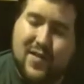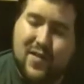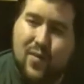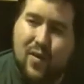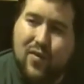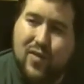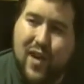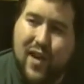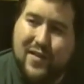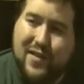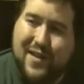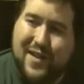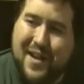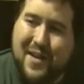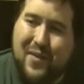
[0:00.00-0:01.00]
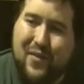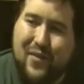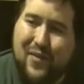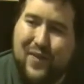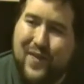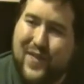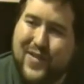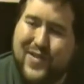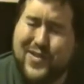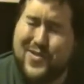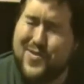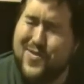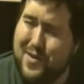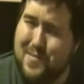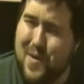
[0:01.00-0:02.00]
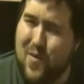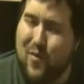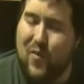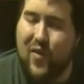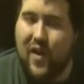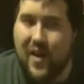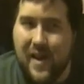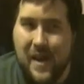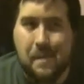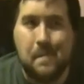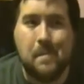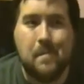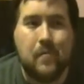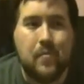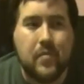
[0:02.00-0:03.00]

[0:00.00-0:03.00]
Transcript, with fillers: that's just one of those things that kind of just struck me as funny.